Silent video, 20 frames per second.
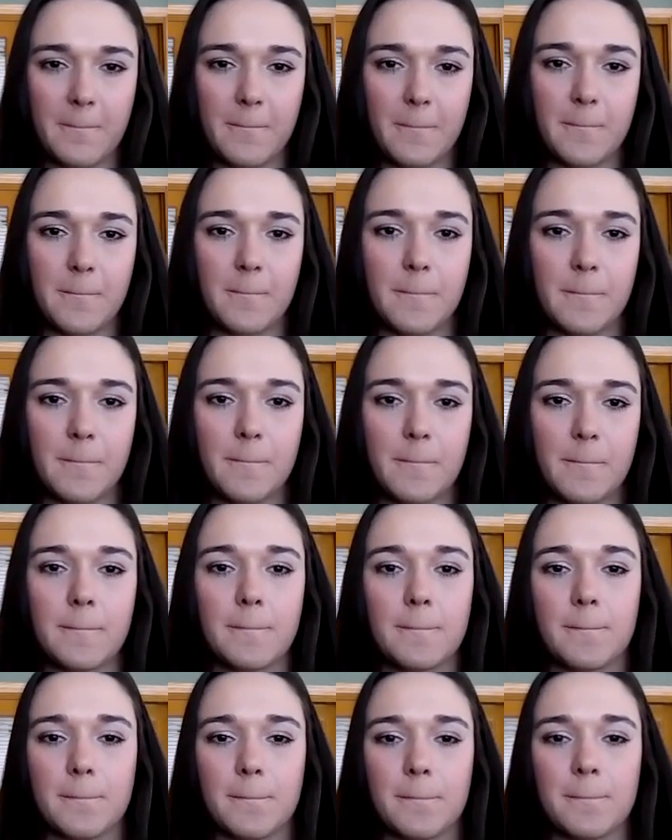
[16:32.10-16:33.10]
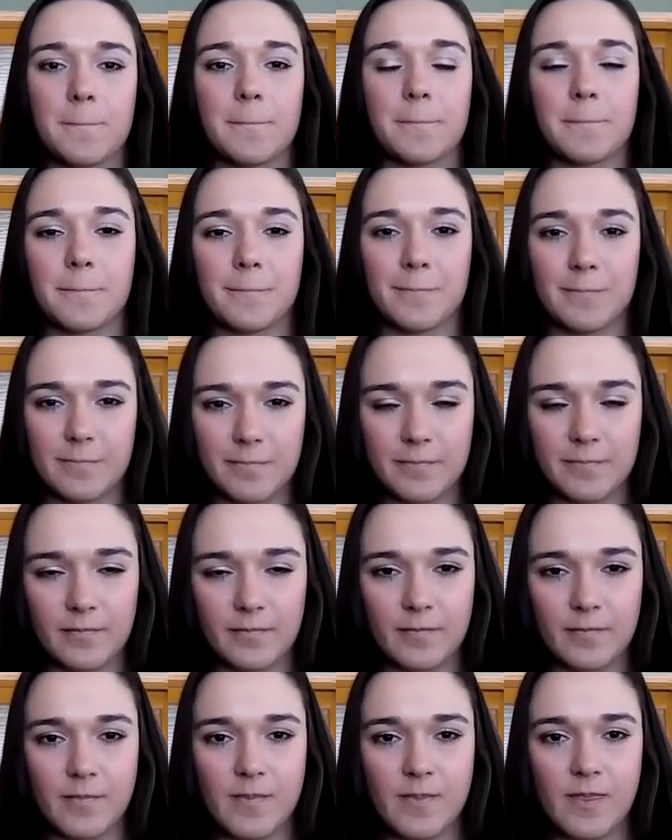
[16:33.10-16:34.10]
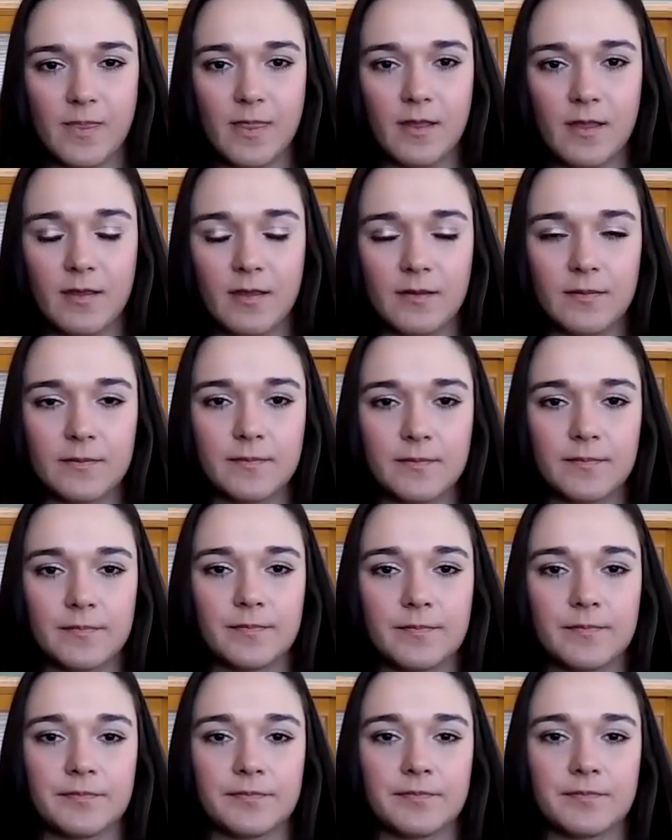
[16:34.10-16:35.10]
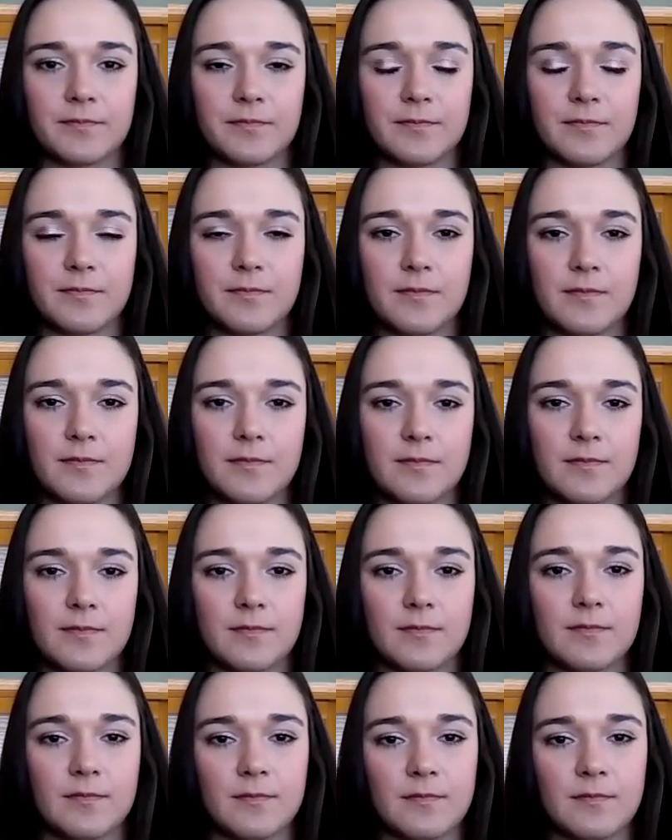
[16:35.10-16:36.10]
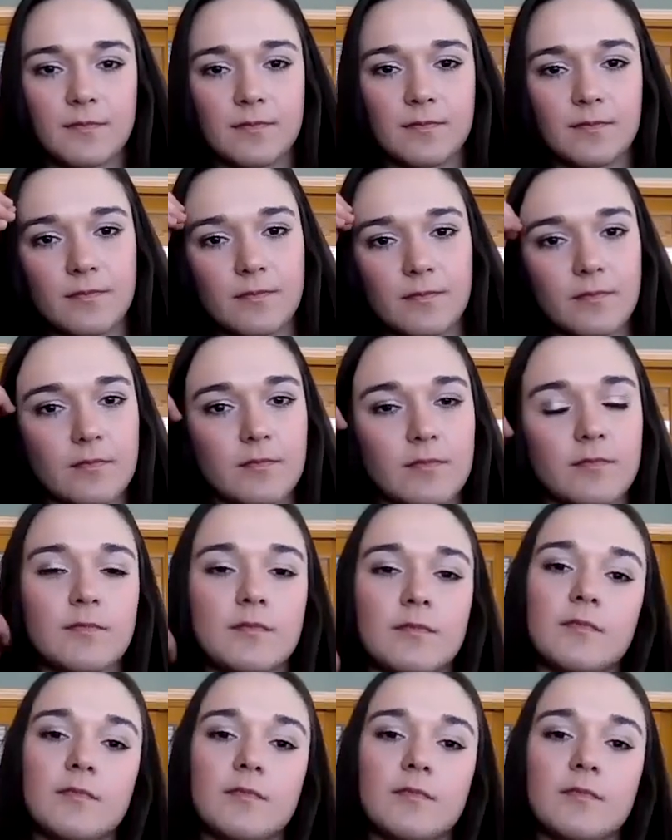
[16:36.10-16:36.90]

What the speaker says: [no speech]